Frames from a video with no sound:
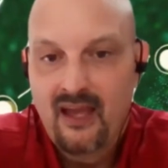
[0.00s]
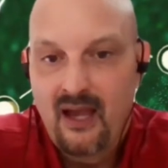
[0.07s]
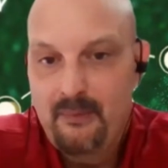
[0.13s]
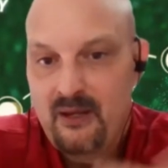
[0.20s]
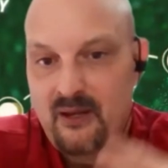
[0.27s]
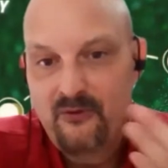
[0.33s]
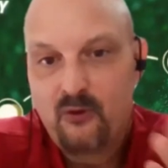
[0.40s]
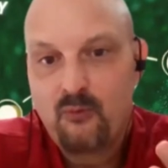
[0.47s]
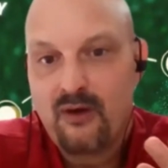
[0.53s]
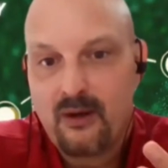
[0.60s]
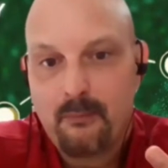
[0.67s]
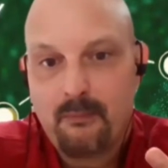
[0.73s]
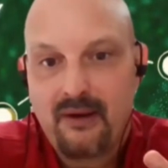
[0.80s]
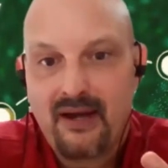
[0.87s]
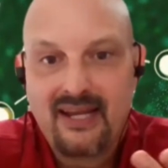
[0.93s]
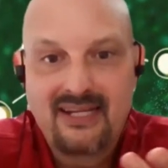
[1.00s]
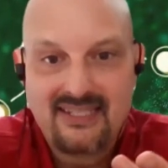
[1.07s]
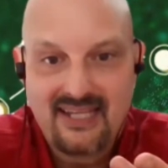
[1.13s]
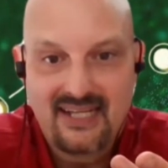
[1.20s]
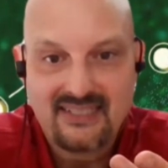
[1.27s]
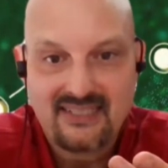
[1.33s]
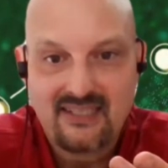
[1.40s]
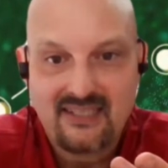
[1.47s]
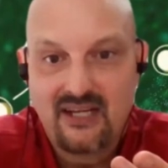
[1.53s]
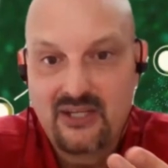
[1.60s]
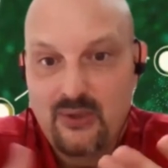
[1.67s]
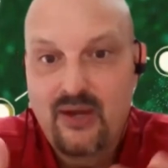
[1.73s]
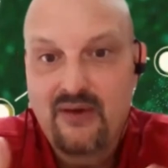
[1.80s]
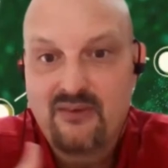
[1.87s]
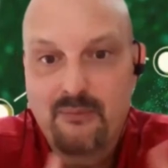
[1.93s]
I mean, if you want to buy a Tesla,
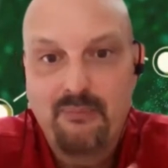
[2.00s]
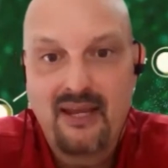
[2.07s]
you have to